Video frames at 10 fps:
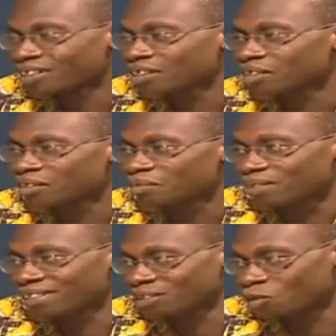But
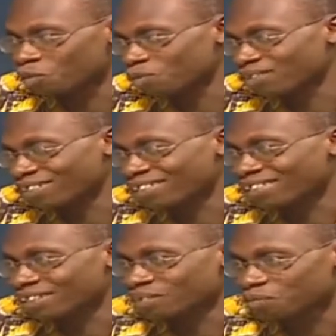it's not popular in
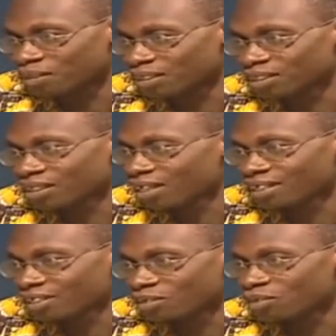Ghana, but I
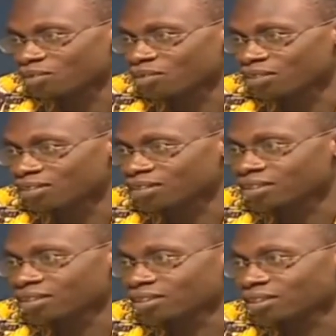tell you, it's
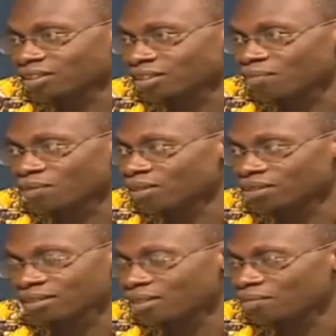something
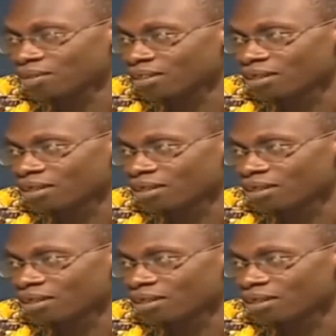amazing.